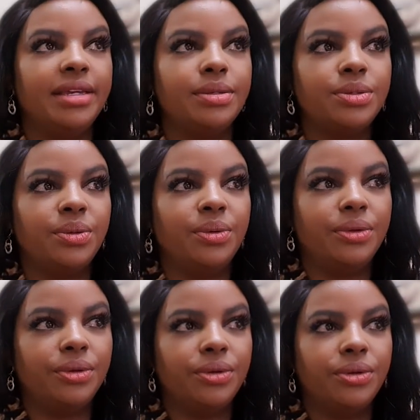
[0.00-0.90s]

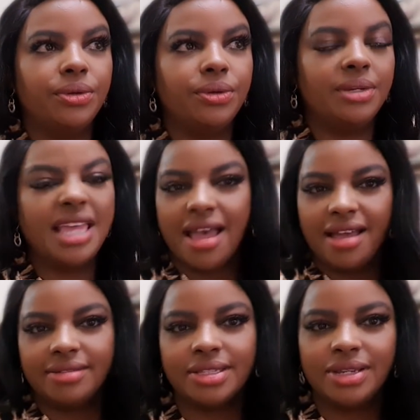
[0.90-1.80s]
so
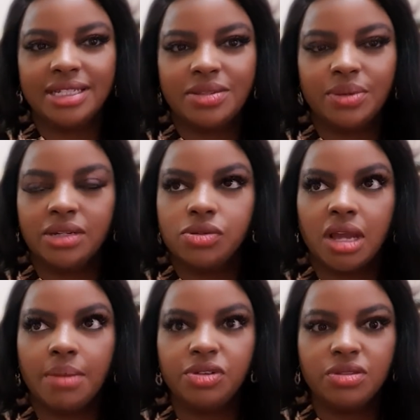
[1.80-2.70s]
yeah so i just wanted to
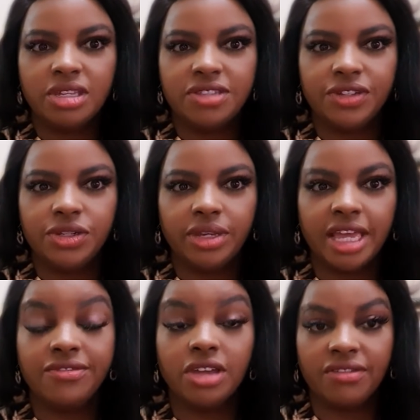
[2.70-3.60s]
come do this video here
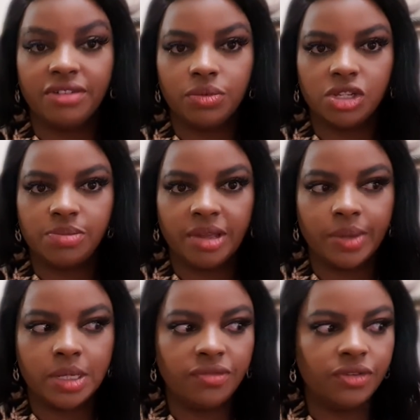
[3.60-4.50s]
if you haven't watched my
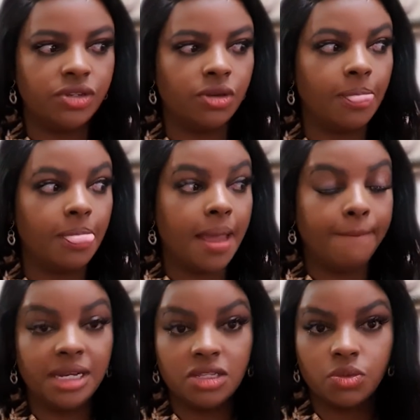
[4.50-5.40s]
wedding video
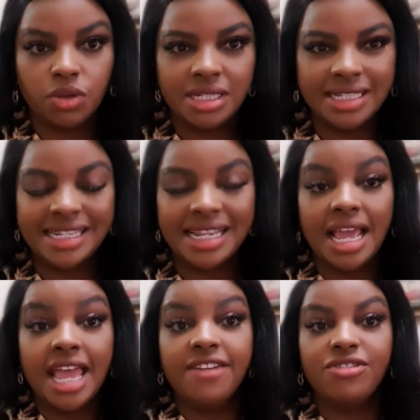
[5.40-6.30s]
please watch it
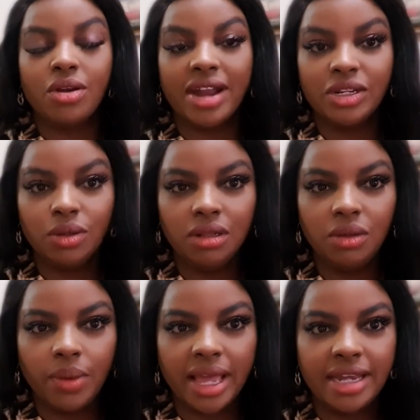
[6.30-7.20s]
if you're a
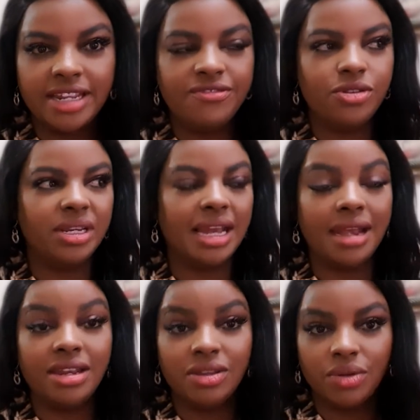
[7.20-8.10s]
newlywed if you're in a
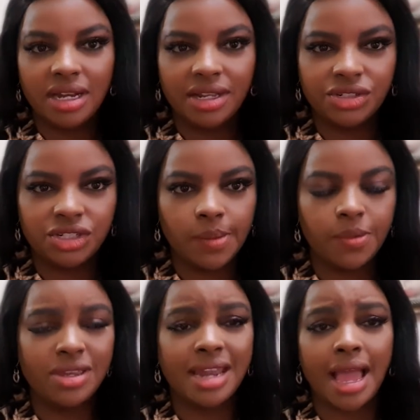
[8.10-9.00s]
new relationship
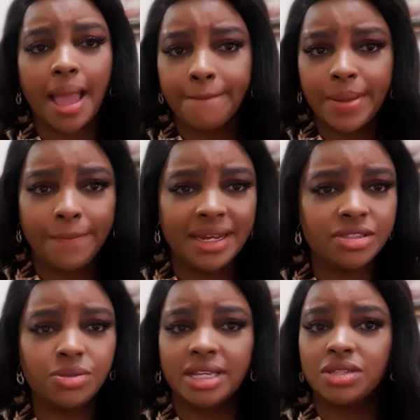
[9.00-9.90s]
you're in a happy
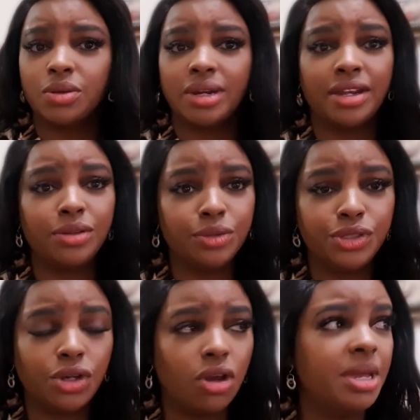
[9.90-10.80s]
place you just got a new
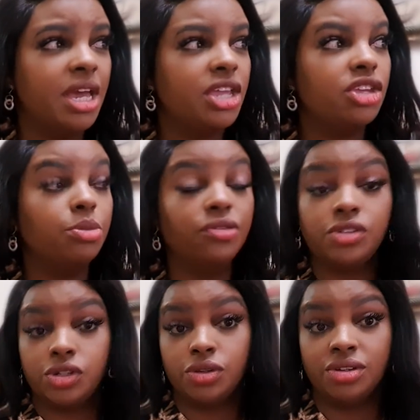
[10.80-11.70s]
job you
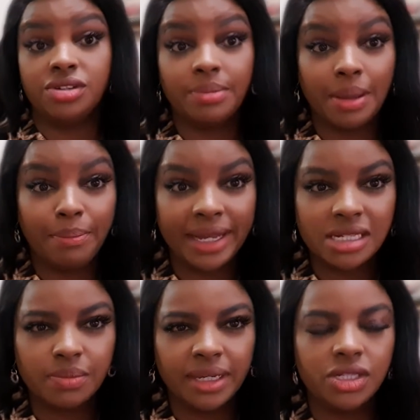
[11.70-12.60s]
moved to your dream
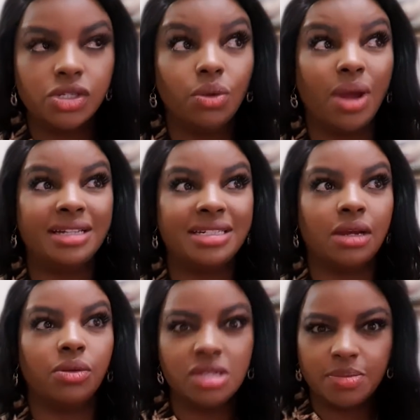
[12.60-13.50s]
apartment you're at a
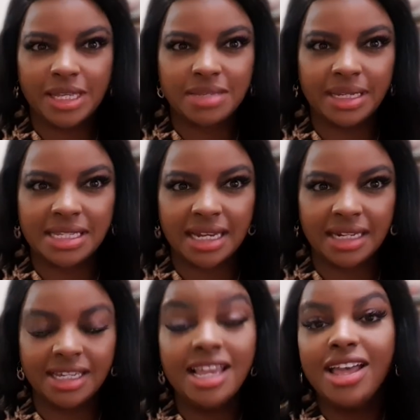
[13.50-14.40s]
good space
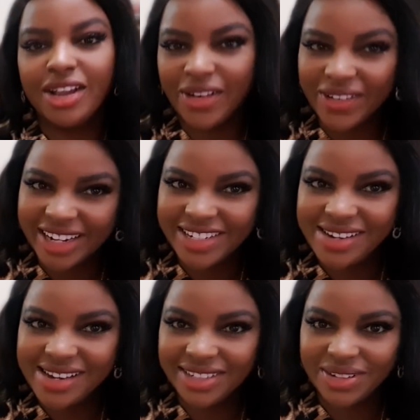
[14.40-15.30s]
mentally
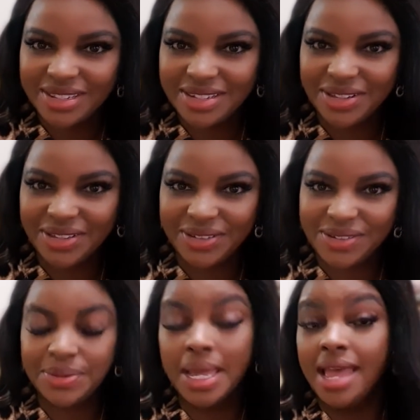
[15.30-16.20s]
congratulations to you
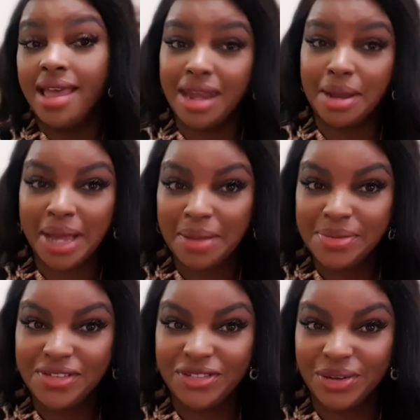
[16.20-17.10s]
too and i'm
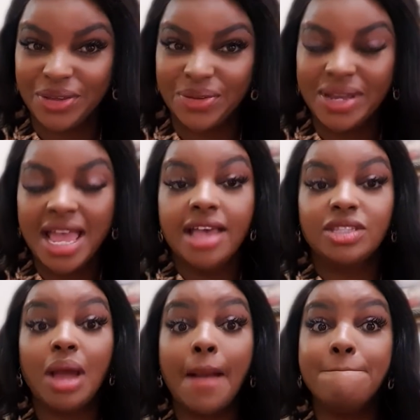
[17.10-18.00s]
happy for you
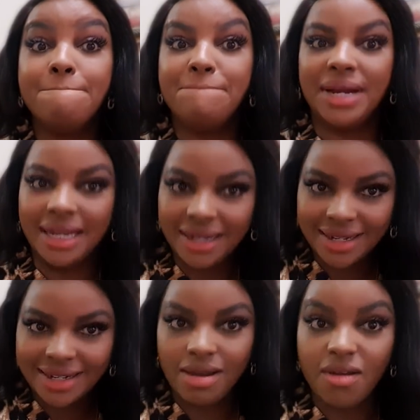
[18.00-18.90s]
so i'm back
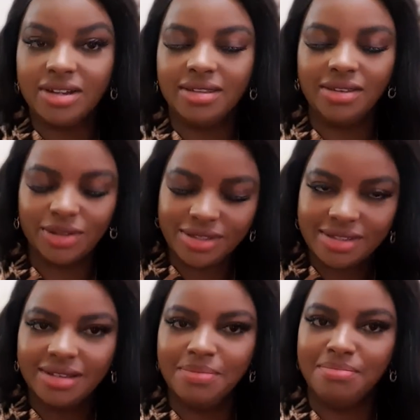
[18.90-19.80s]
on
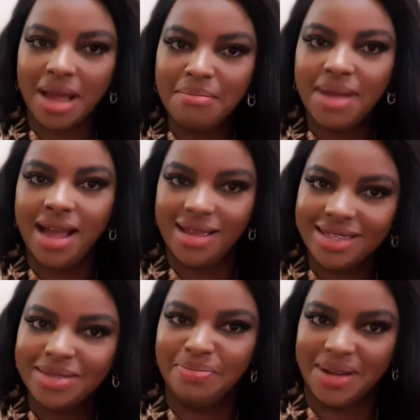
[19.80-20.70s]
youtube mama
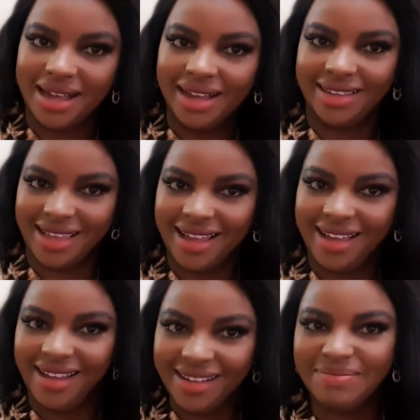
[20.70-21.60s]
is back yeah
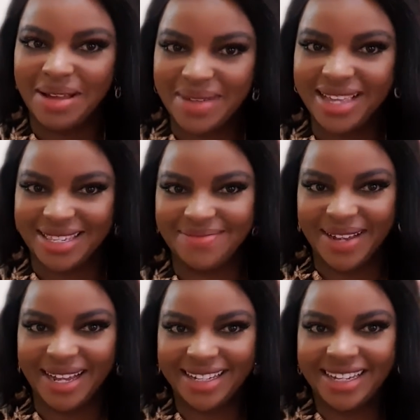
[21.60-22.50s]
mama is
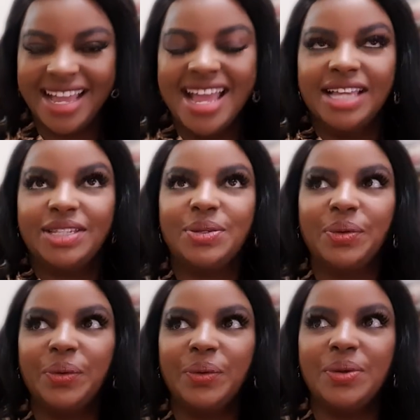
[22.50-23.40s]
back
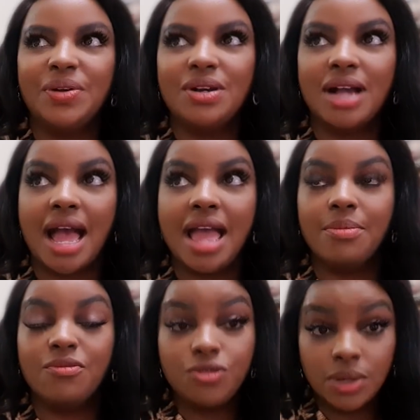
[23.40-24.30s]
so i
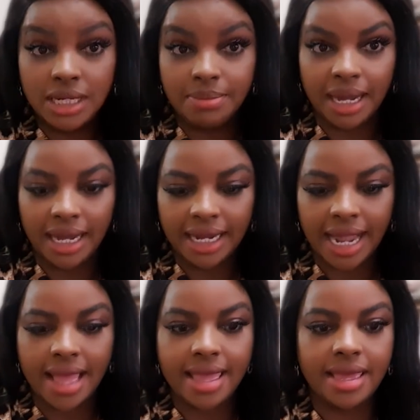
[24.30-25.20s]
am fully back
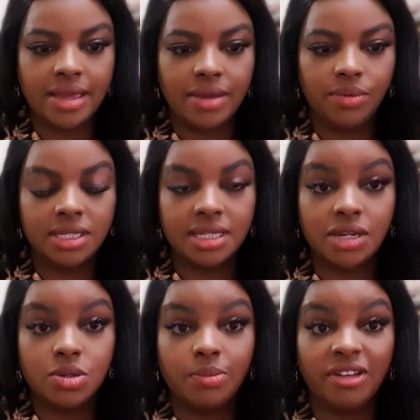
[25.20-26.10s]
i will
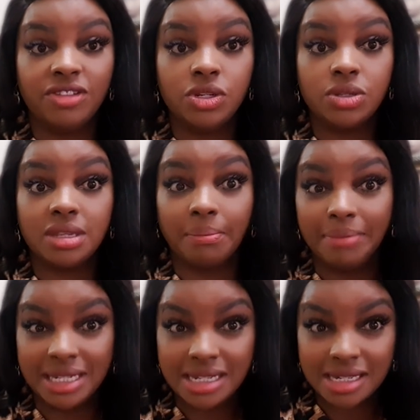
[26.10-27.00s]
start doing my videos
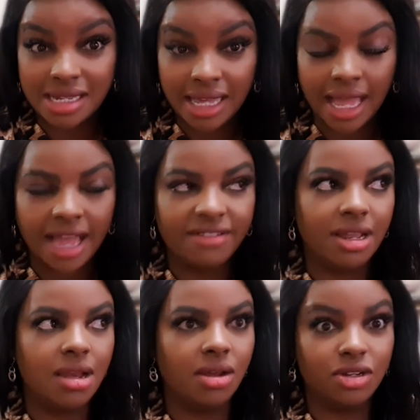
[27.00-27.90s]
immediately i have a
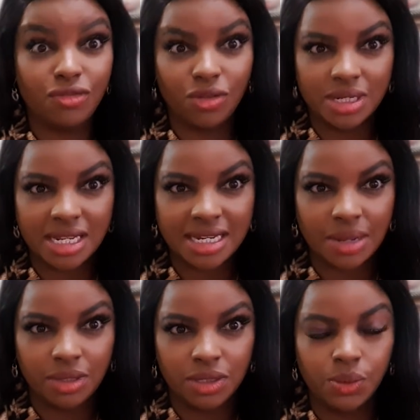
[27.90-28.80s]
lot of content i
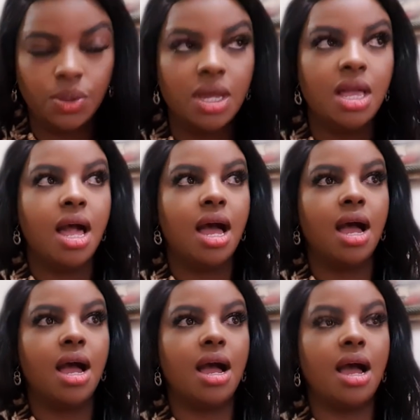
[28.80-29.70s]
will do uh,
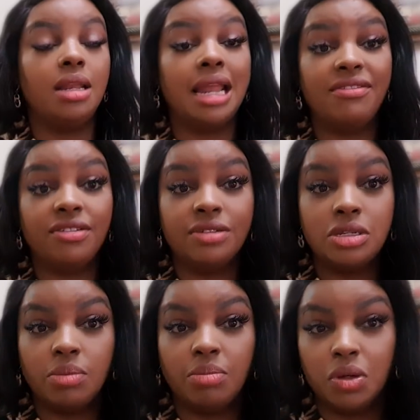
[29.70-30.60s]
uh, I'll have a
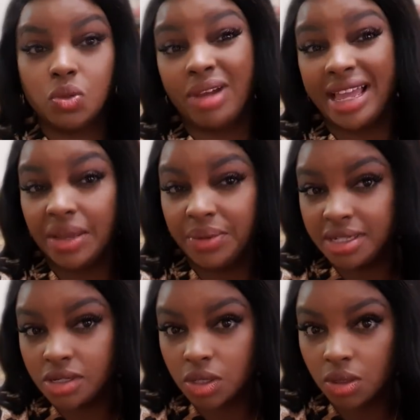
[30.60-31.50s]
video about why I
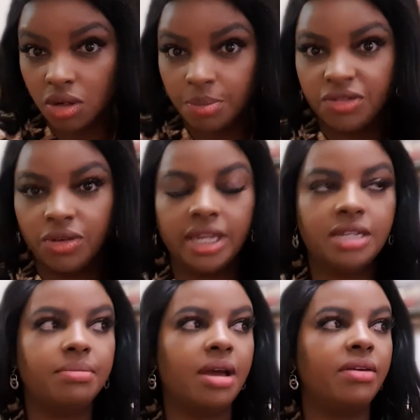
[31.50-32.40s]
waited so long before
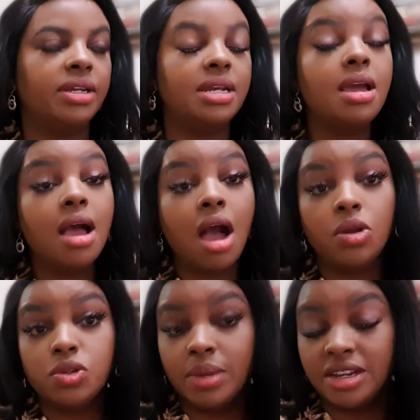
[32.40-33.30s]
getting married, how
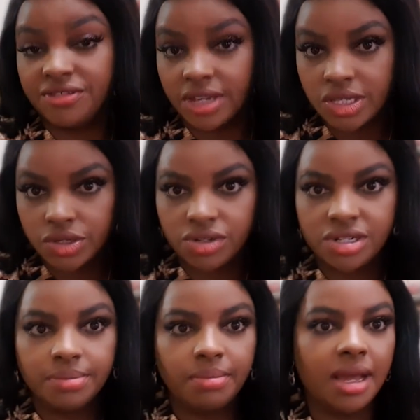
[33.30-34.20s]
to manifest your
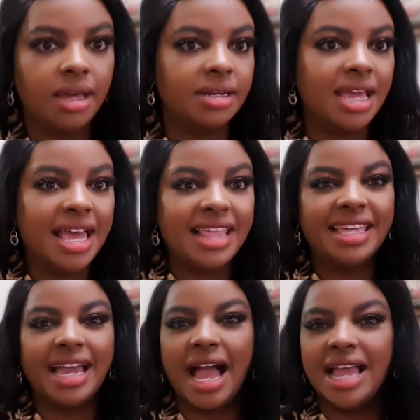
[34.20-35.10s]
dream man,
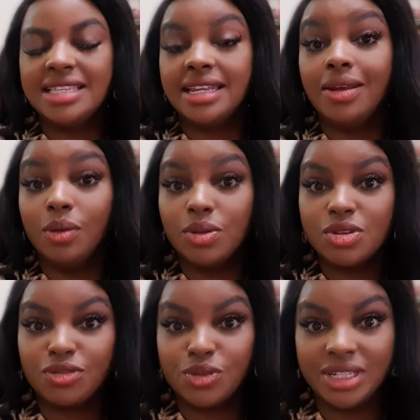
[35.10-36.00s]
the highs and lows
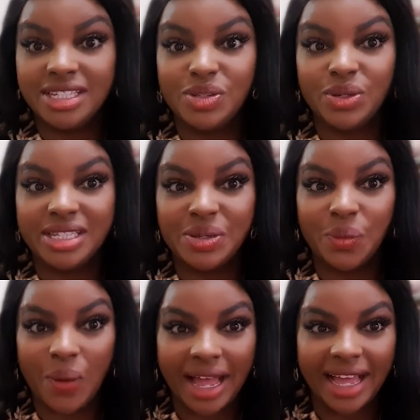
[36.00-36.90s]
of
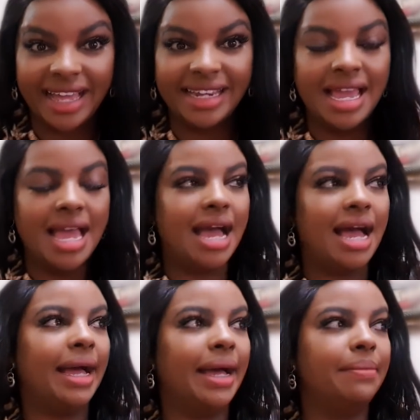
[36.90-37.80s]
2021,
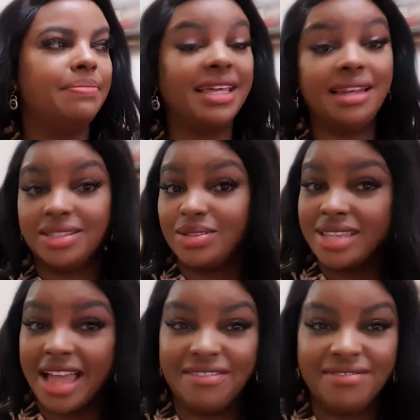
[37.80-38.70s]
um, the lessons
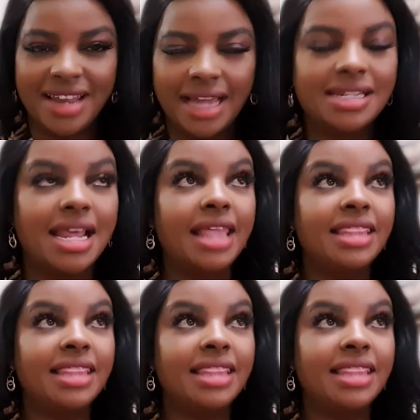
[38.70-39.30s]
I have learned.